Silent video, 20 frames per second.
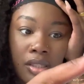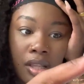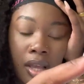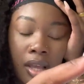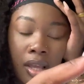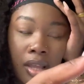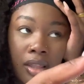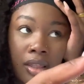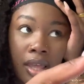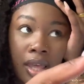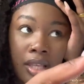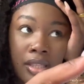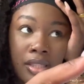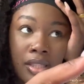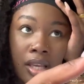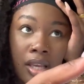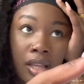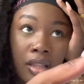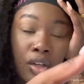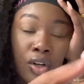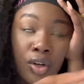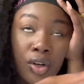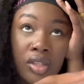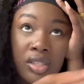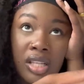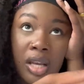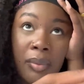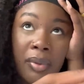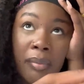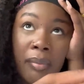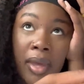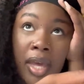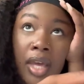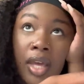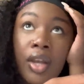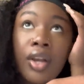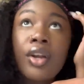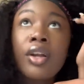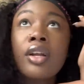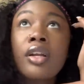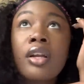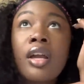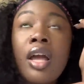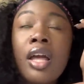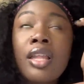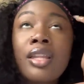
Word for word: Like they said, the girls that we met here,